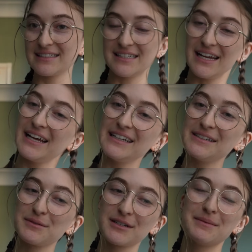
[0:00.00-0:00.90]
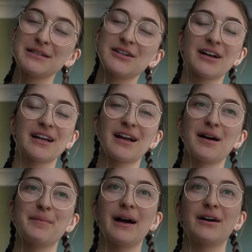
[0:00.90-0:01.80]
Today, we're gonna be talking
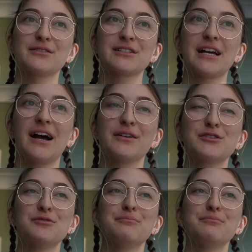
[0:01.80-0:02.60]
about how to